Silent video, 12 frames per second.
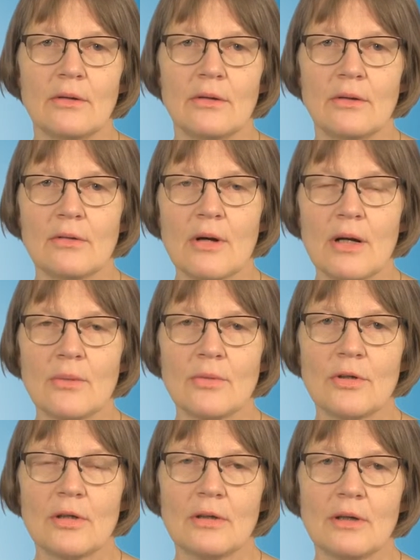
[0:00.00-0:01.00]

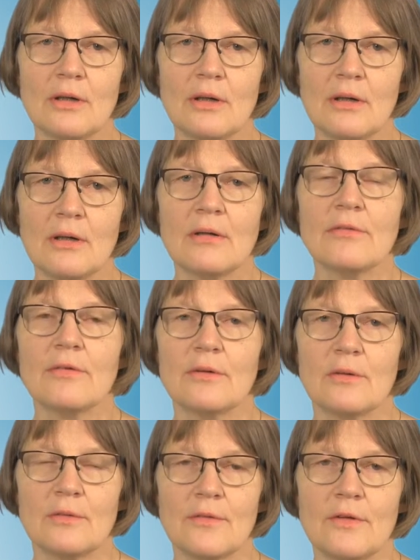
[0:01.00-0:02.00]
Around half
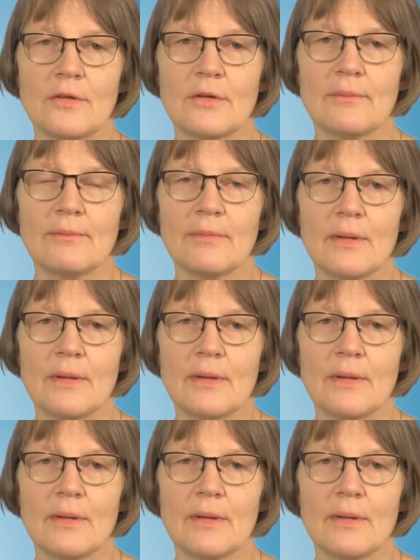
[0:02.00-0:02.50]
of the